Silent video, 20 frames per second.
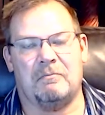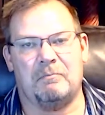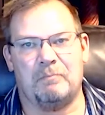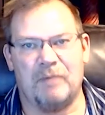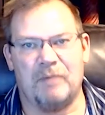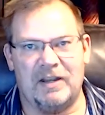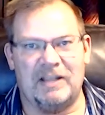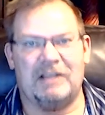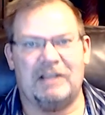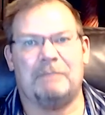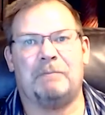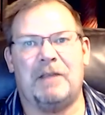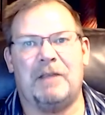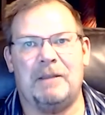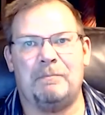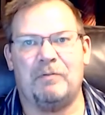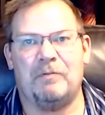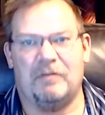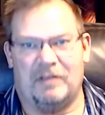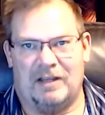Bringing
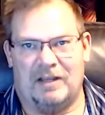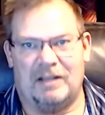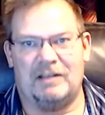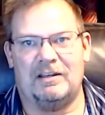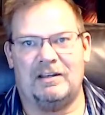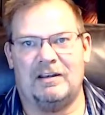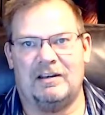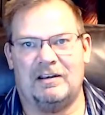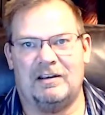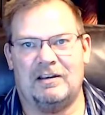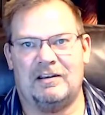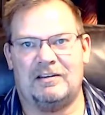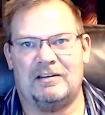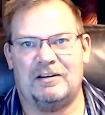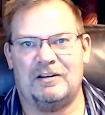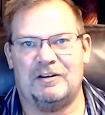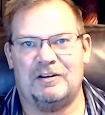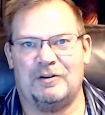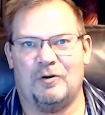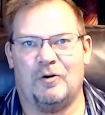people in
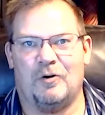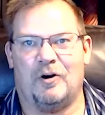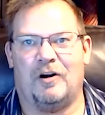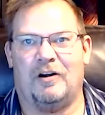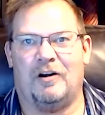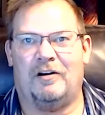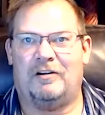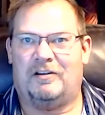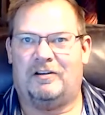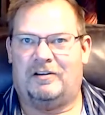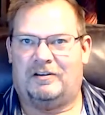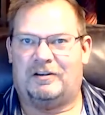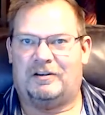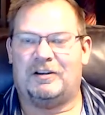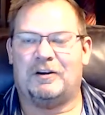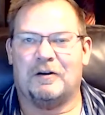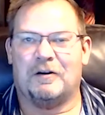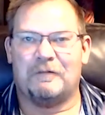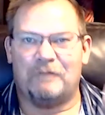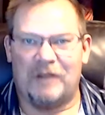to your
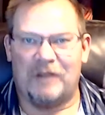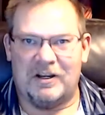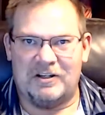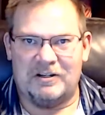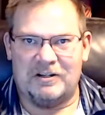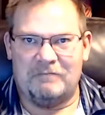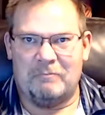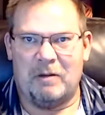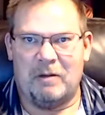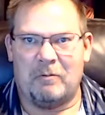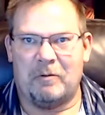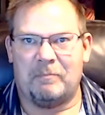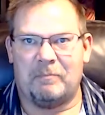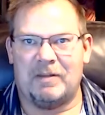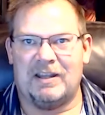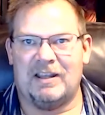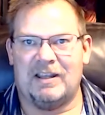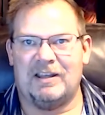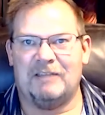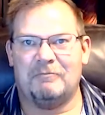vision. Remember,
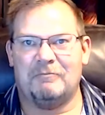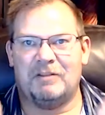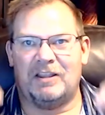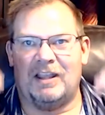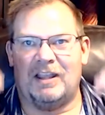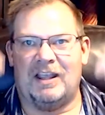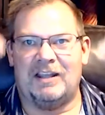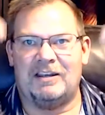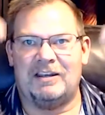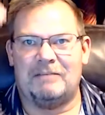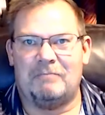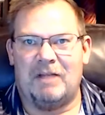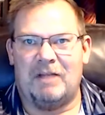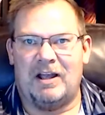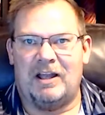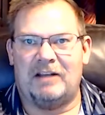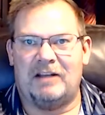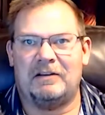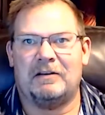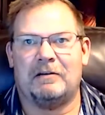beginning with the end in
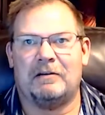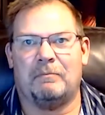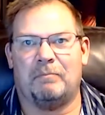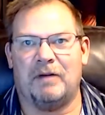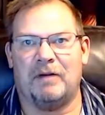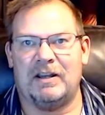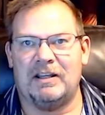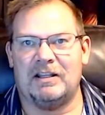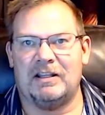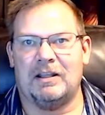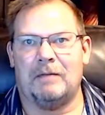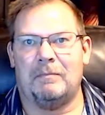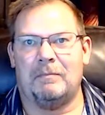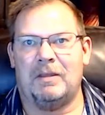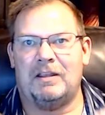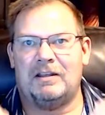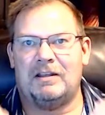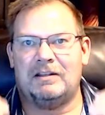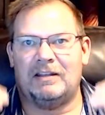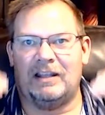mind, bringing them
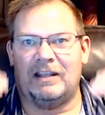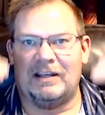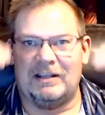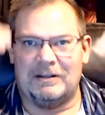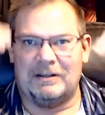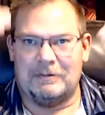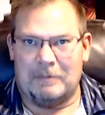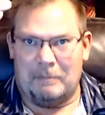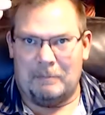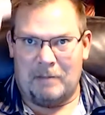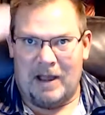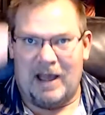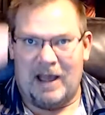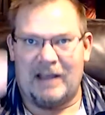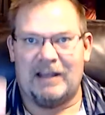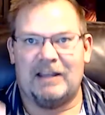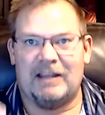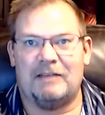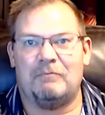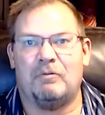in, getting them to buy
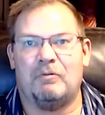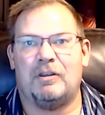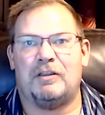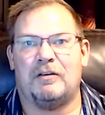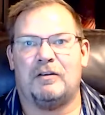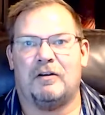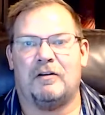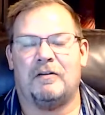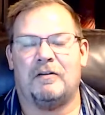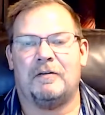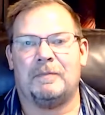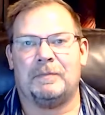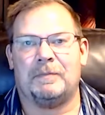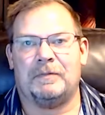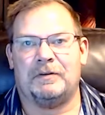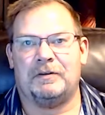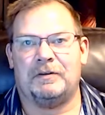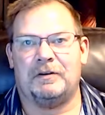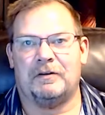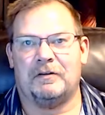in with your
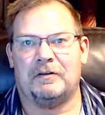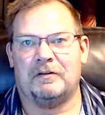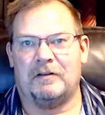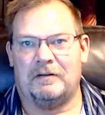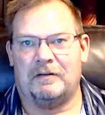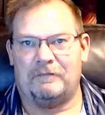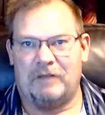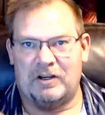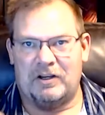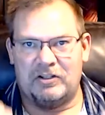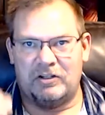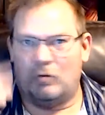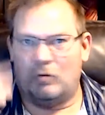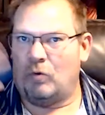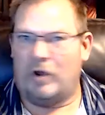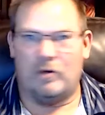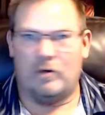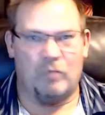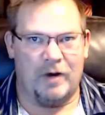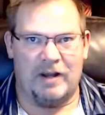vision
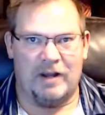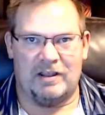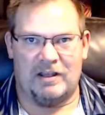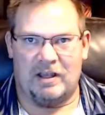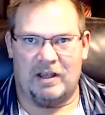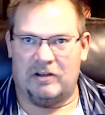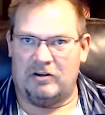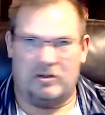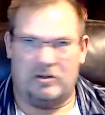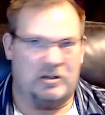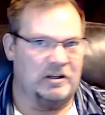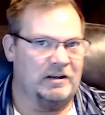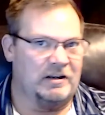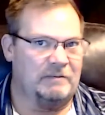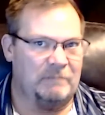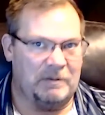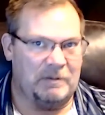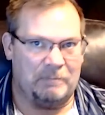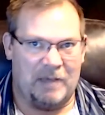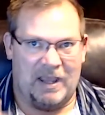one way or the other. You could
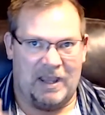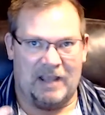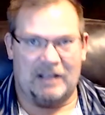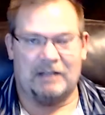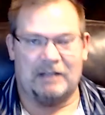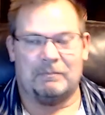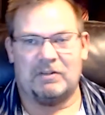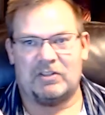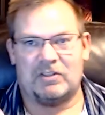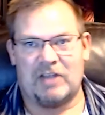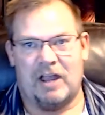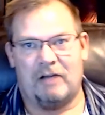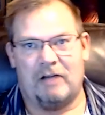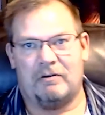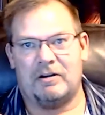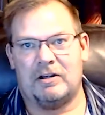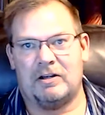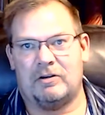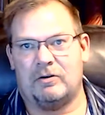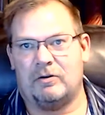even be paying them a
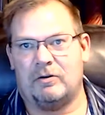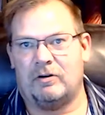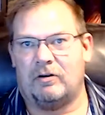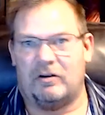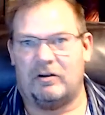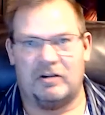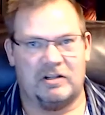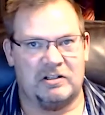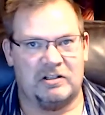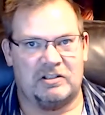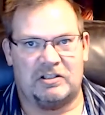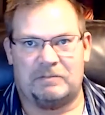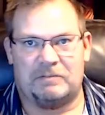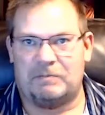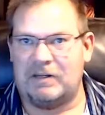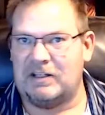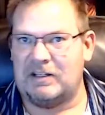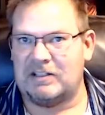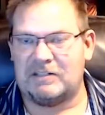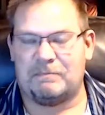salary to do it, or you could just
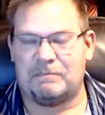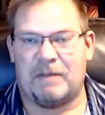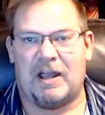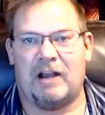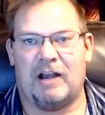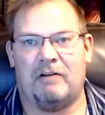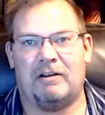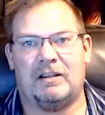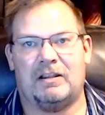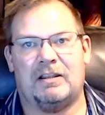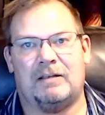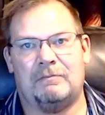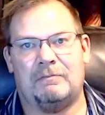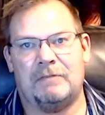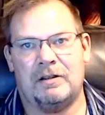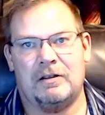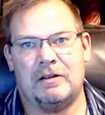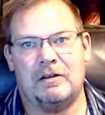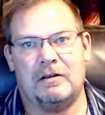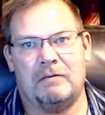be inspiring them.
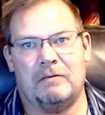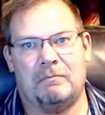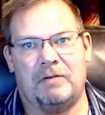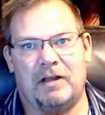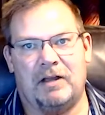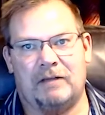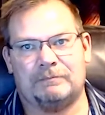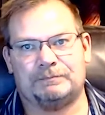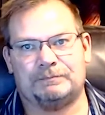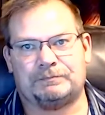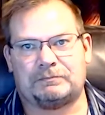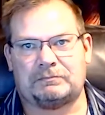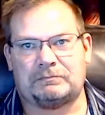But